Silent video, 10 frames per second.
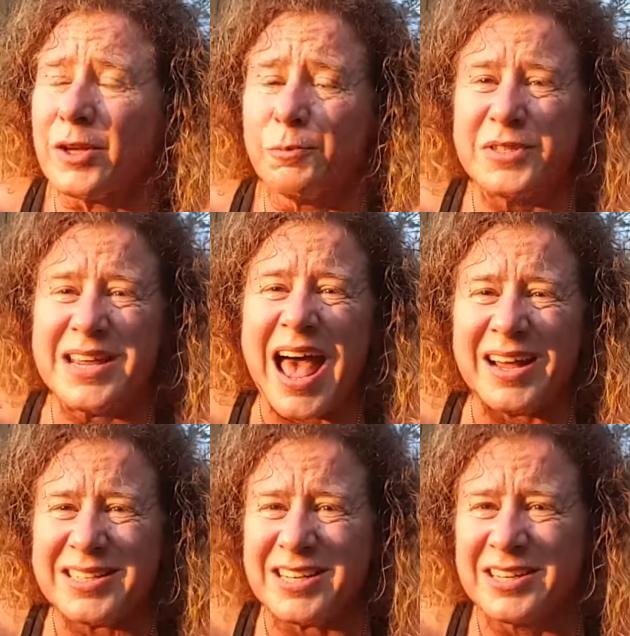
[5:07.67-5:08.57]

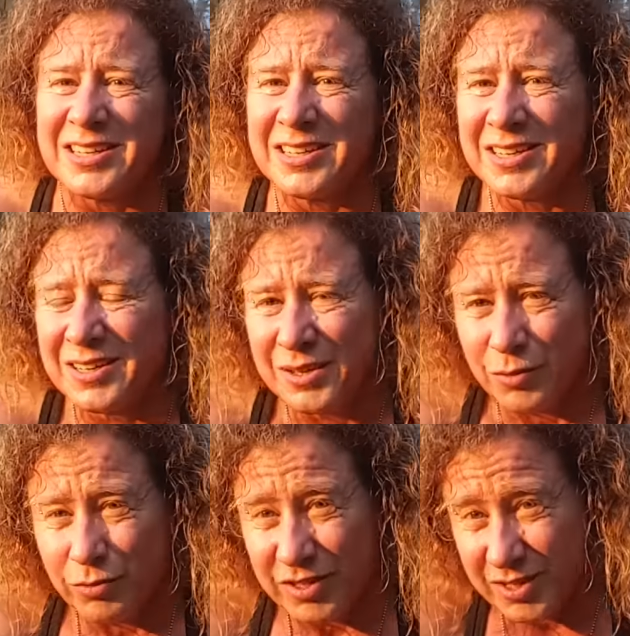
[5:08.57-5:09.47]
obsessed
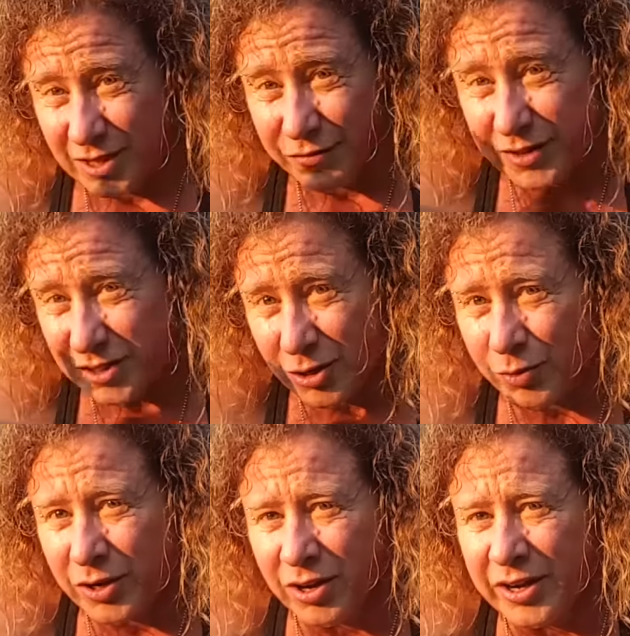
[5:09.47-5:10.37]
with stuff that's
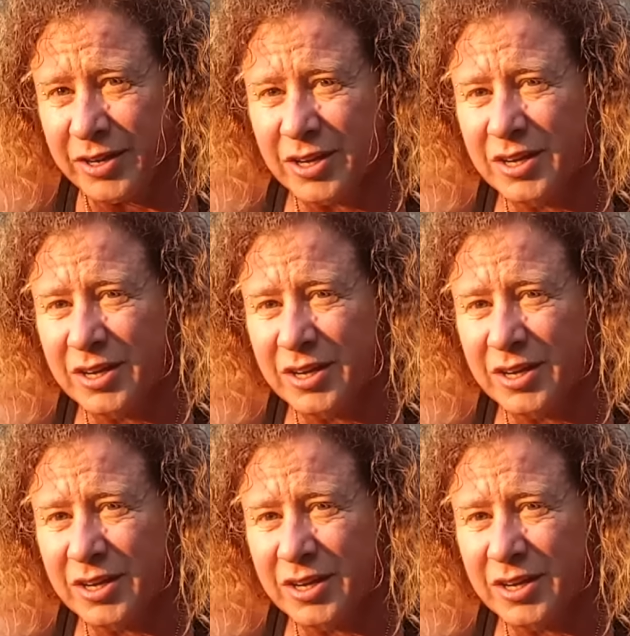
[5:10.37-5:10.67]
going on